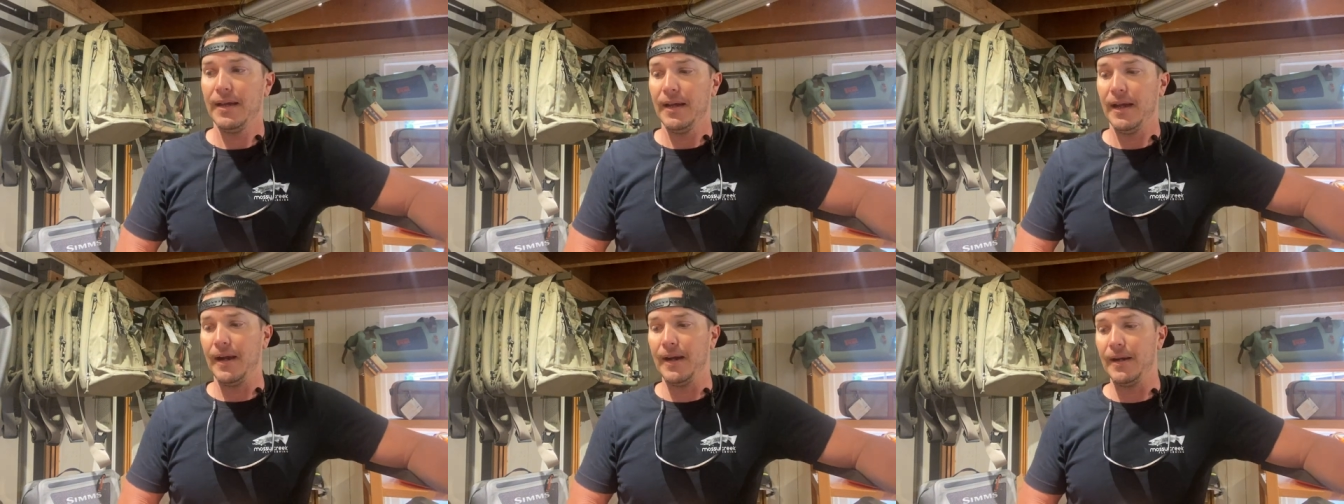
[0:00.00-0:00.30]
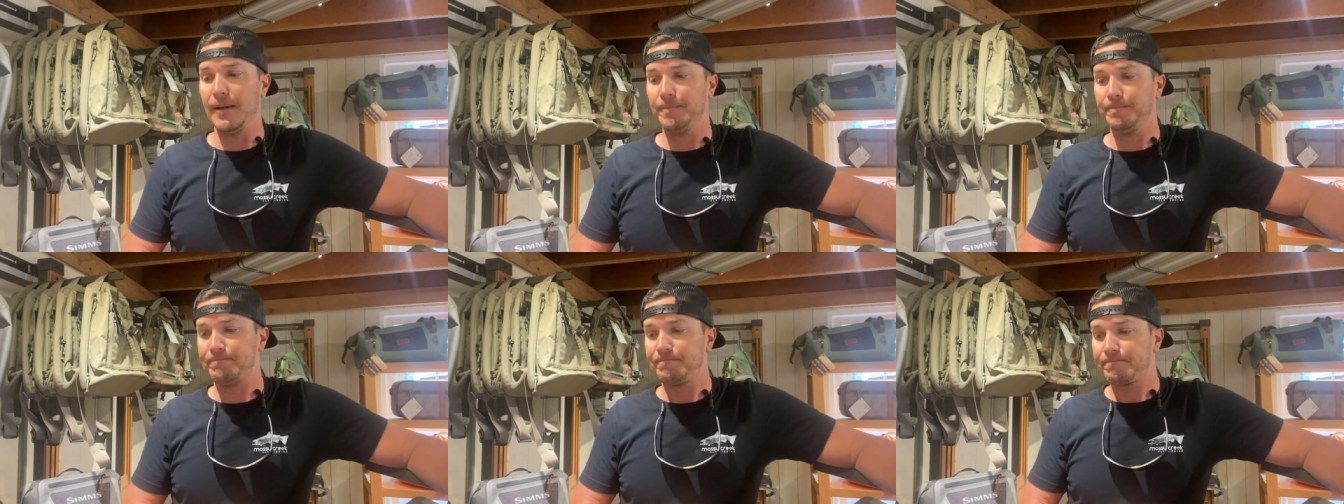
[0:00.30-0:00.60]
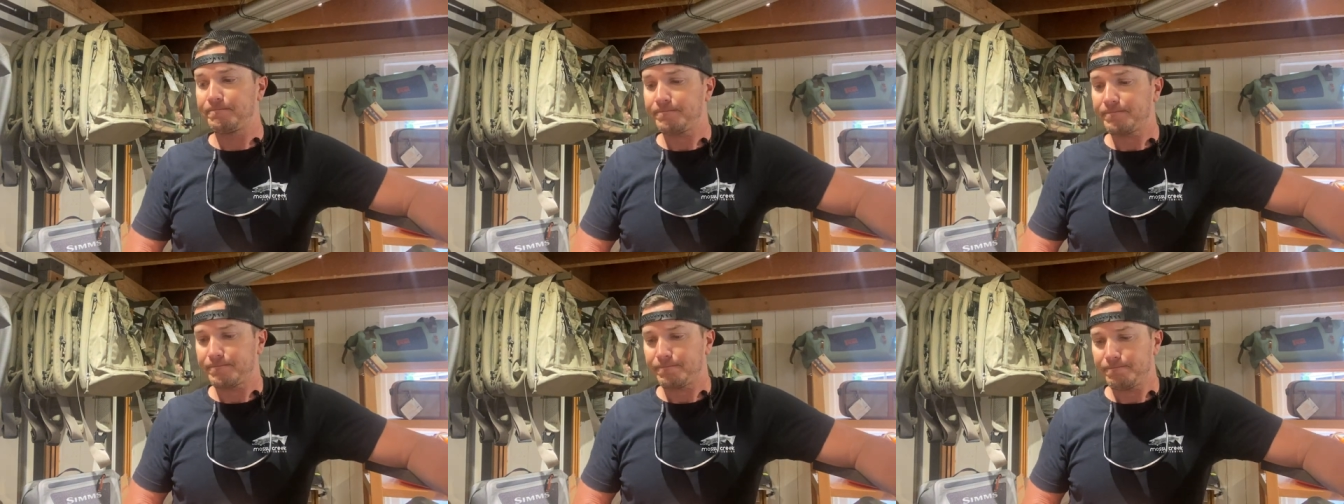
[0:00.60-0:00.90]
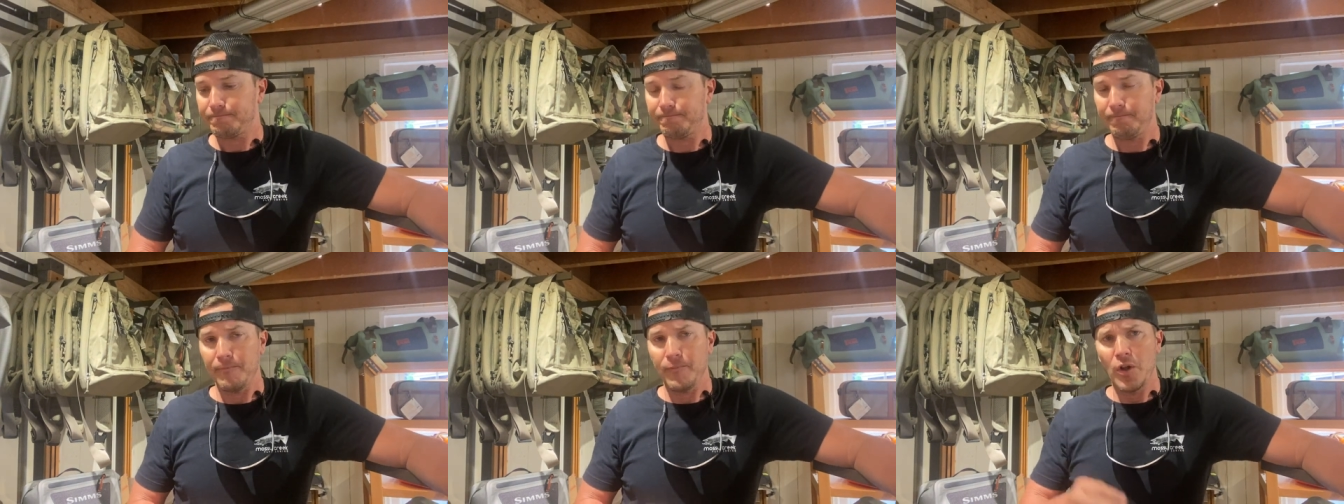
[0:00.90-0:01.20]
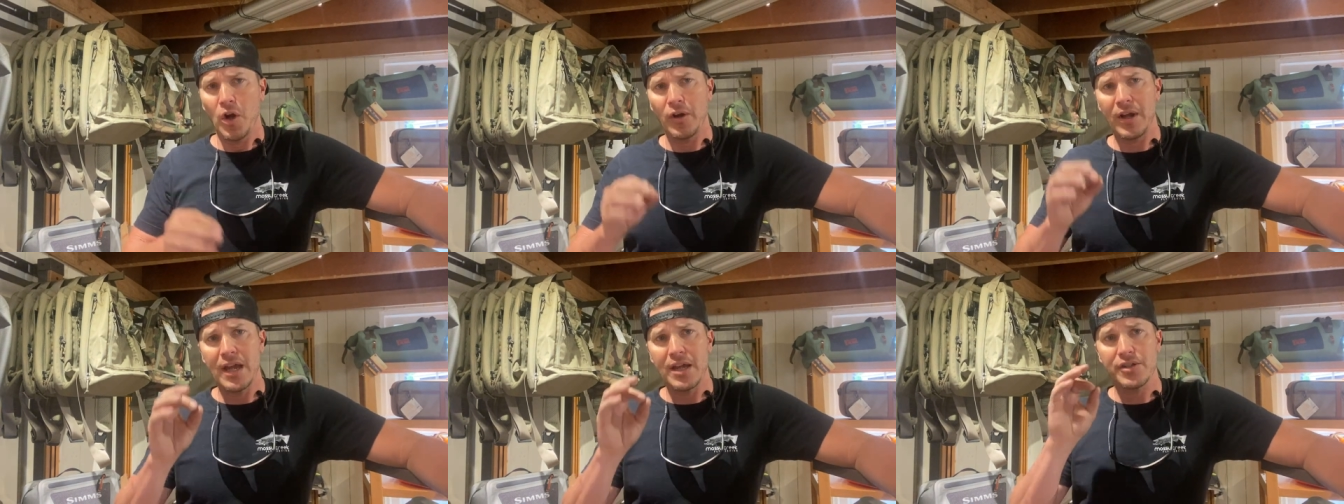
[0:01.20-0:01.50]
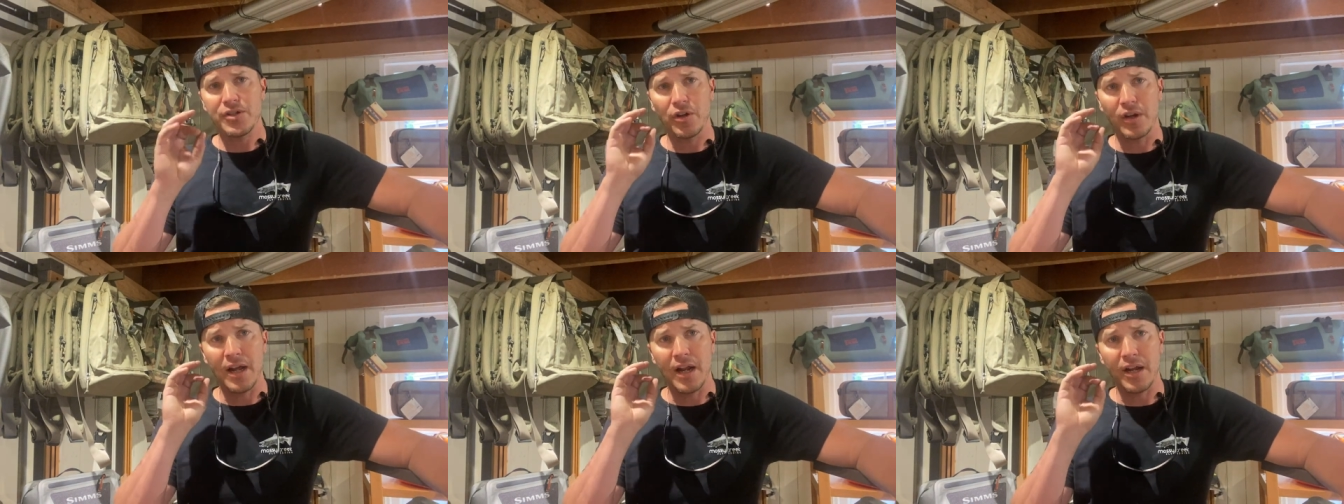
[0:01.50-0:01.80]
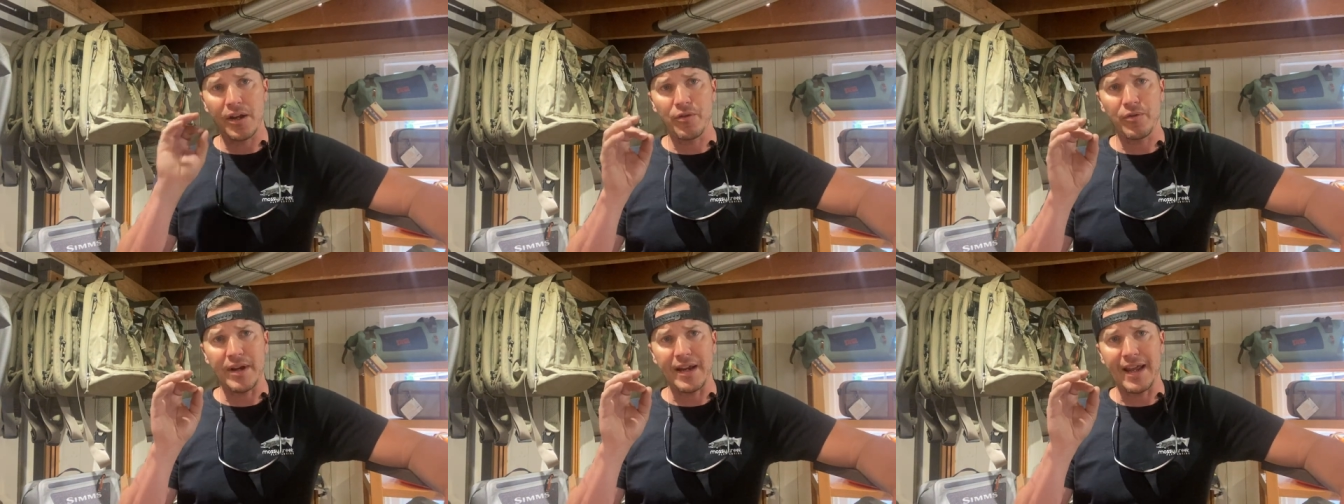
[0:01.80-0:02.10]
Um, okay, so kind
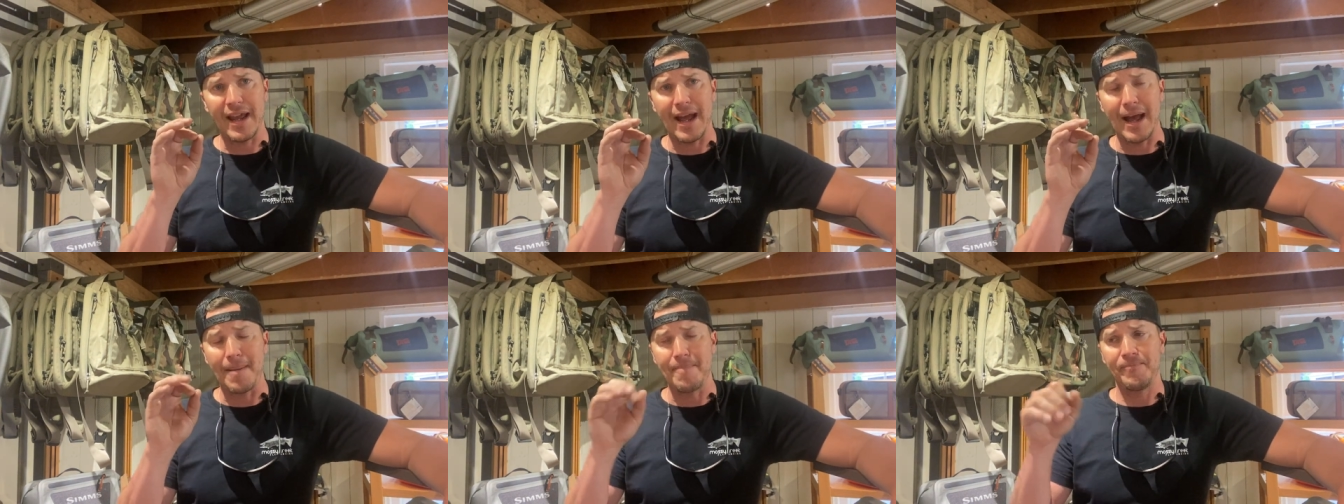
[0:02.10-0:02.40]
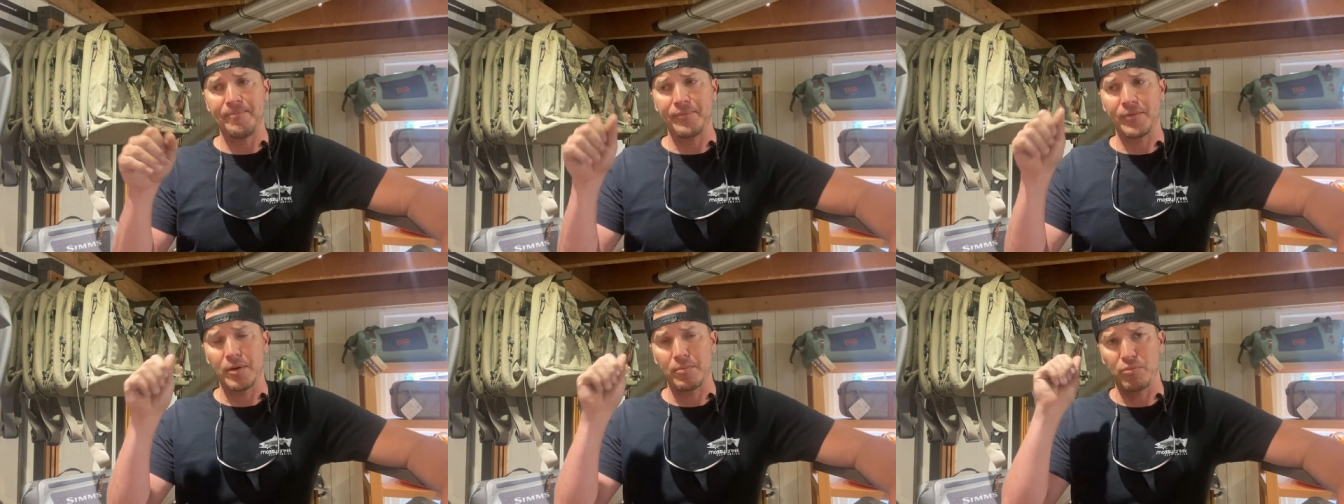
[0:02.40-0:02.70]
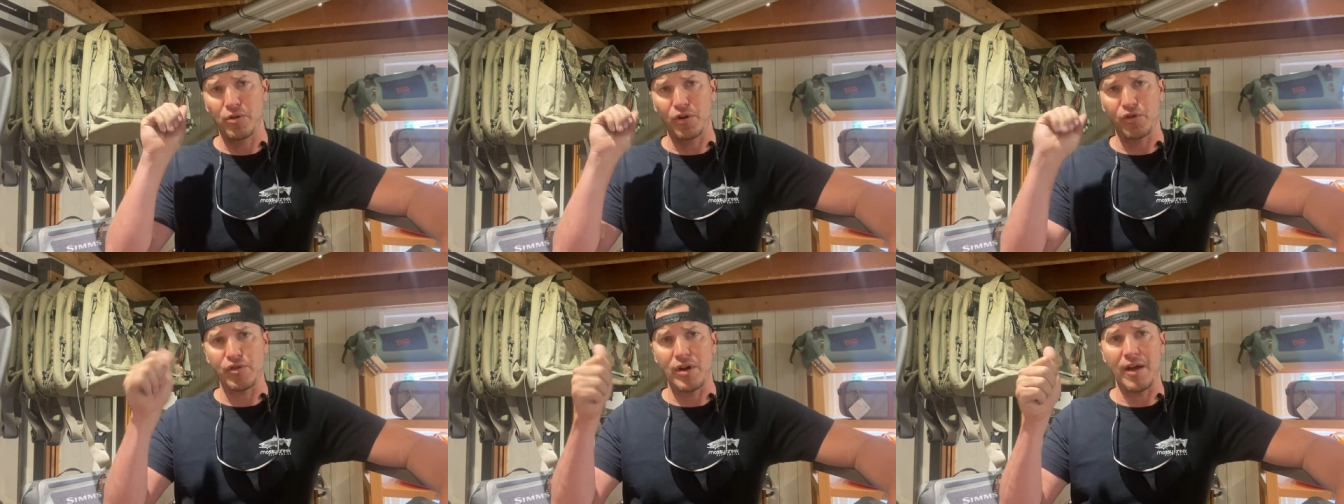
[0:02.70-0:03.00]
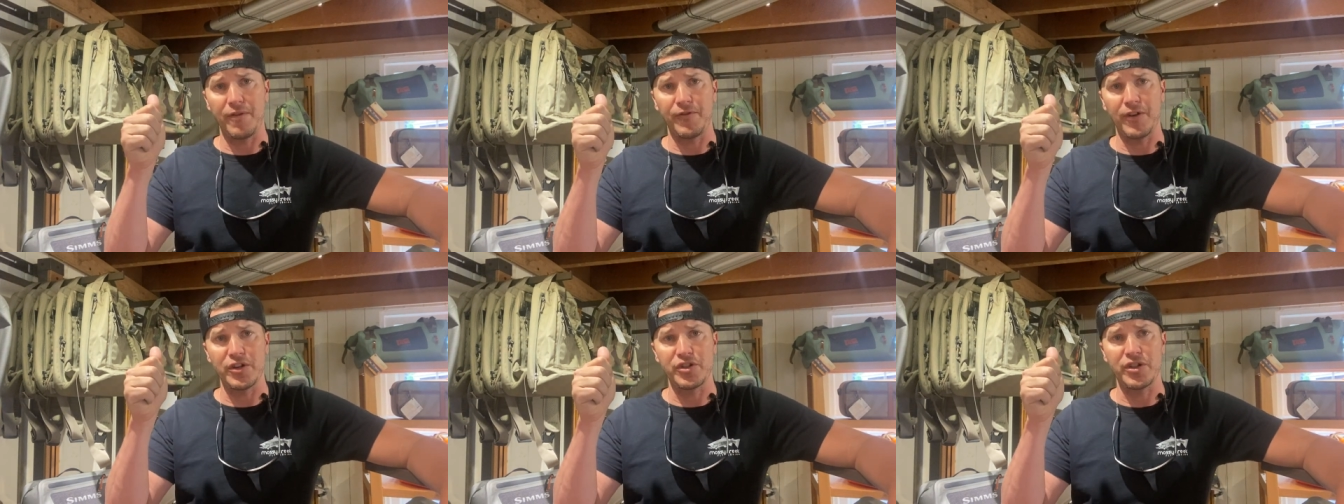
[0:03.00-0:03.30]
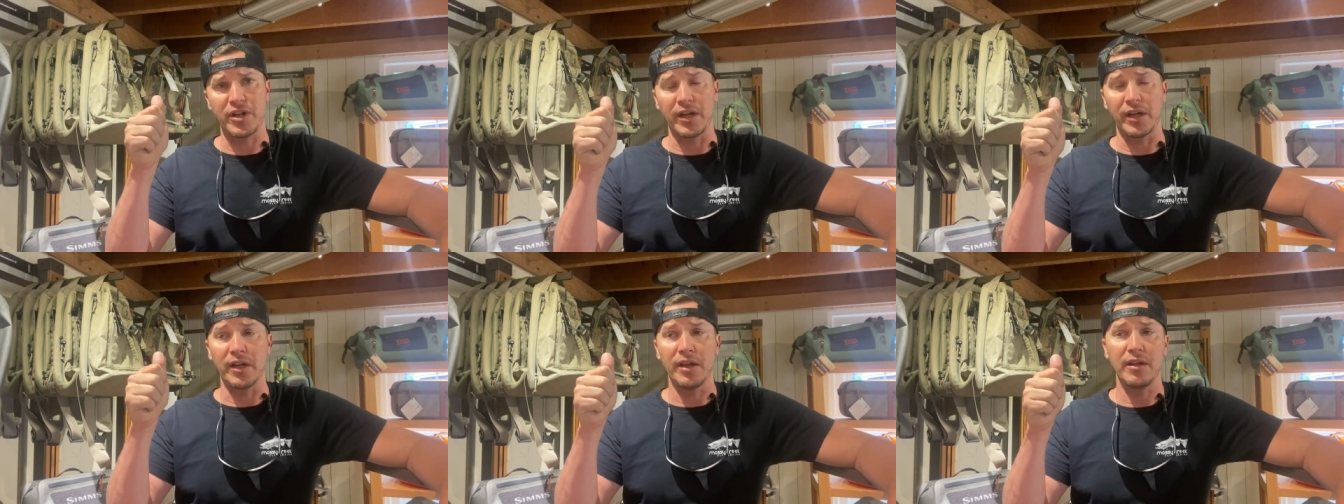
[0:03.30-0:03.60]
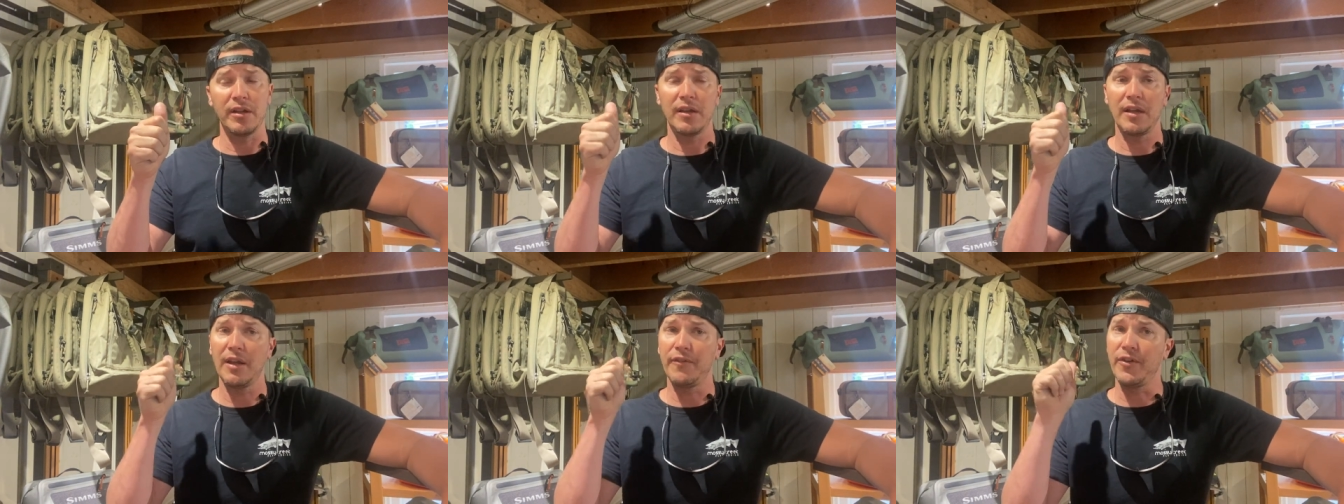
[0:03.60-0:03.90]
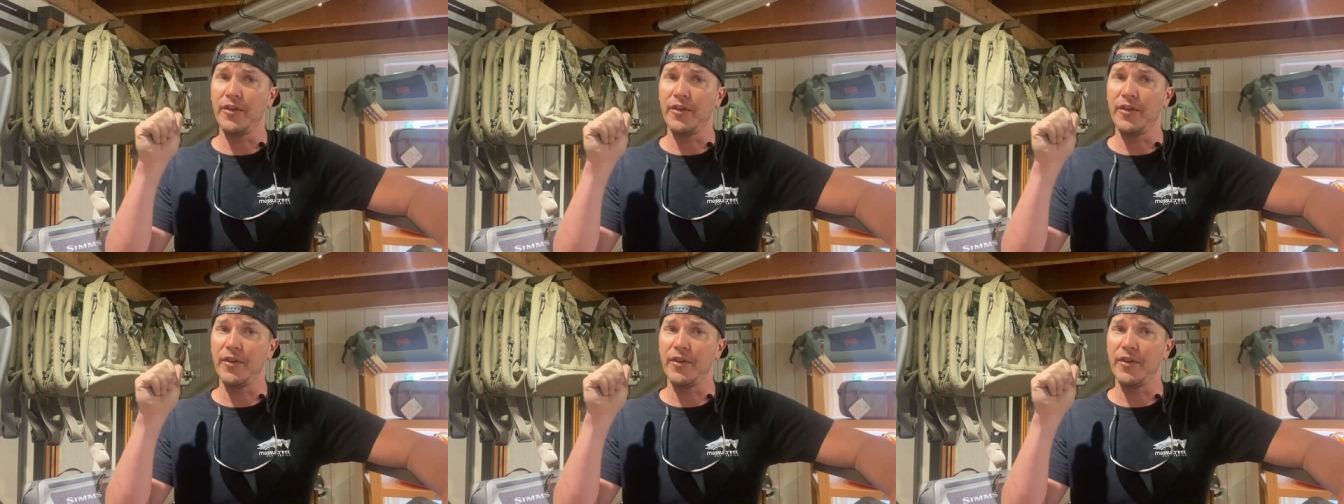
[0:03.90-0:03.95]
of to recap, brook trout fishing. If